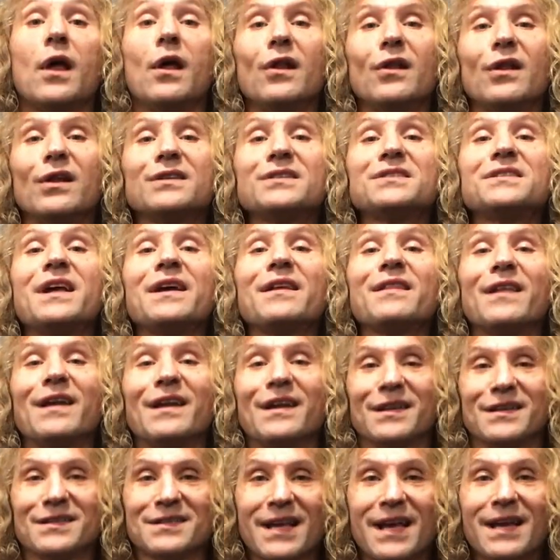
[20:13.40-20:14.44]
Let's take that
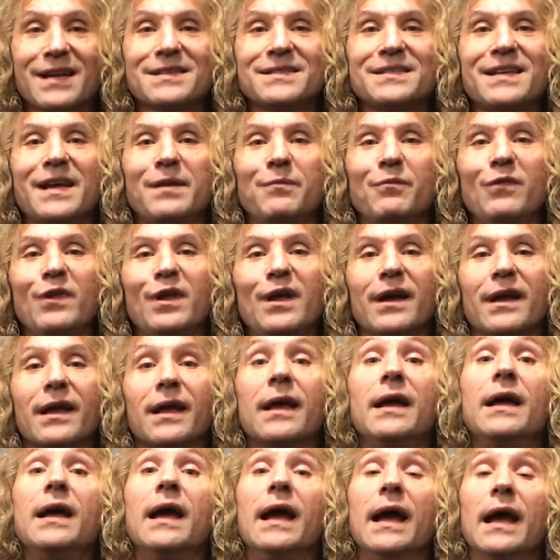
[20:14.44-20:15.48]
exact same lick
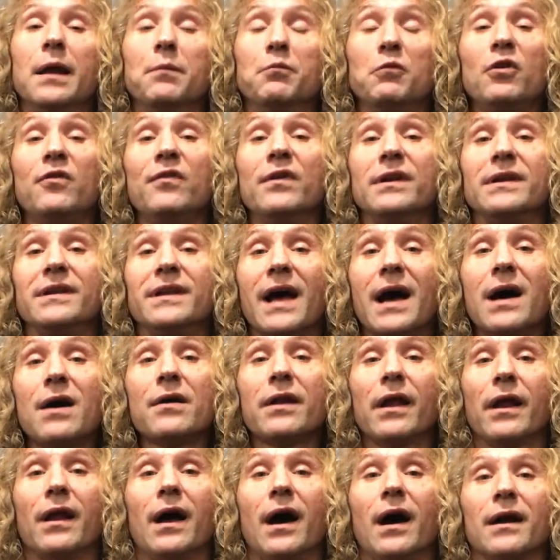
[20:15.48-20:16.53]
and move it
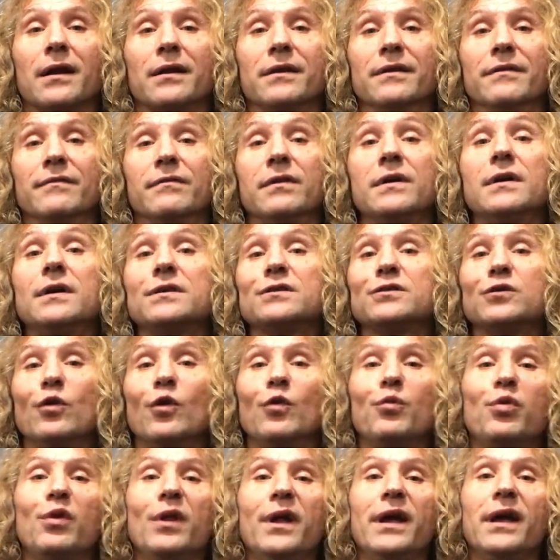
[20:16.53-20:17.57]
down an octave. So we'll
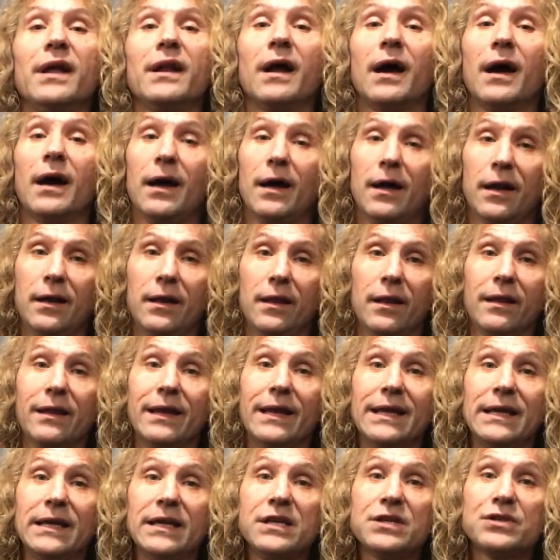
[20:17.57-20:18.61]
play it on
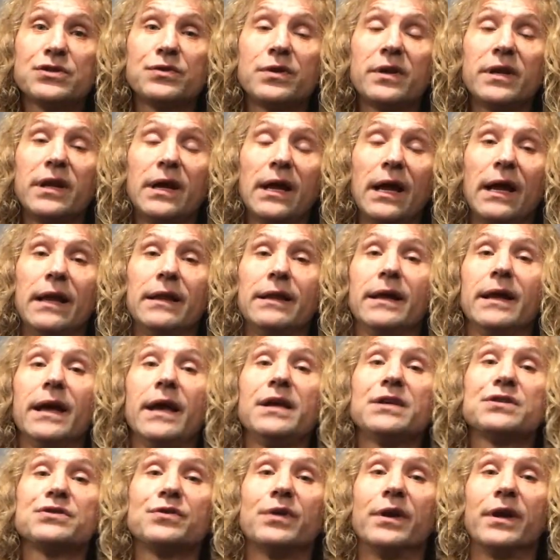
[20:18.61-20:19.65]
the E string and the
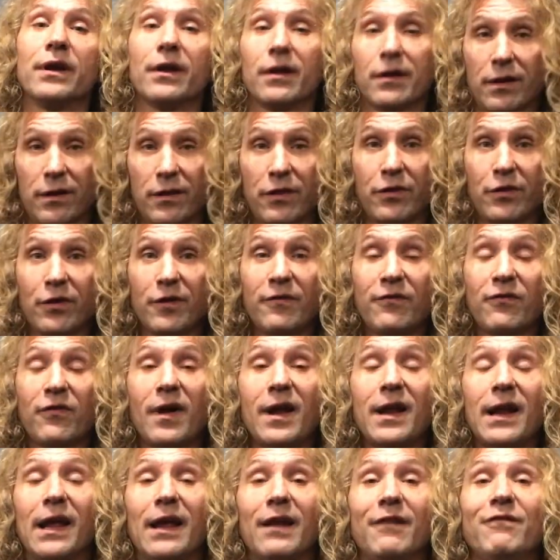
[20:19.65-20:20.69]
A string, 3rd
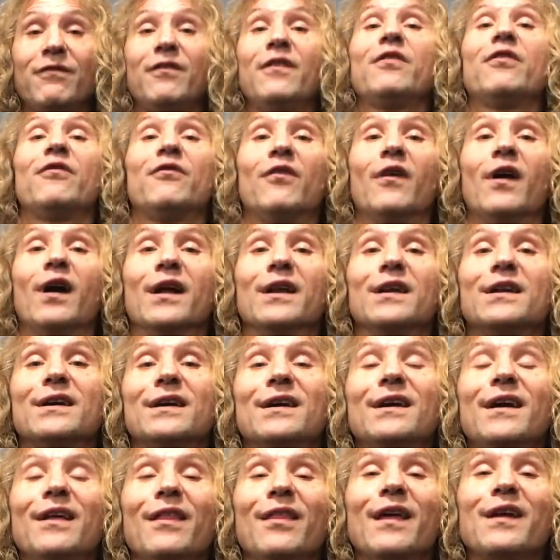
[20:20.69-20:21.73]
fret and 5th fret.
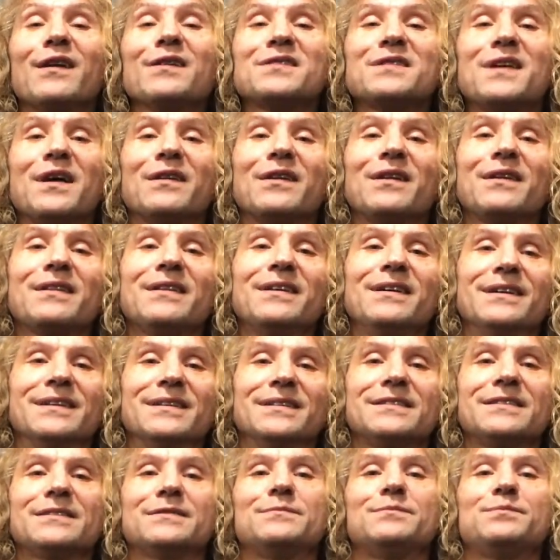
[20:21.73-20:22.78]
That'll sound like
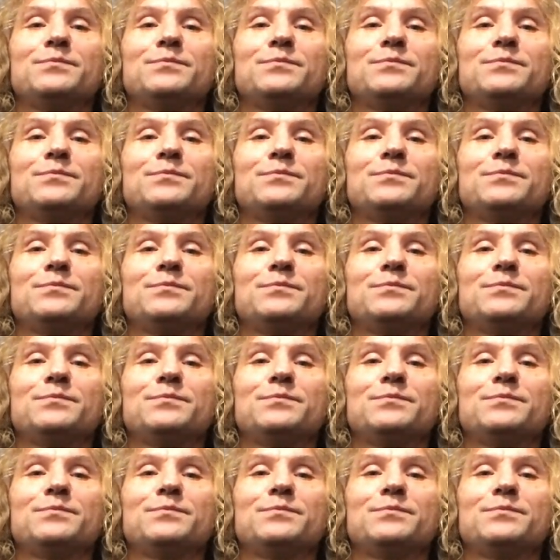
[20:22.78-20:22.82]
this.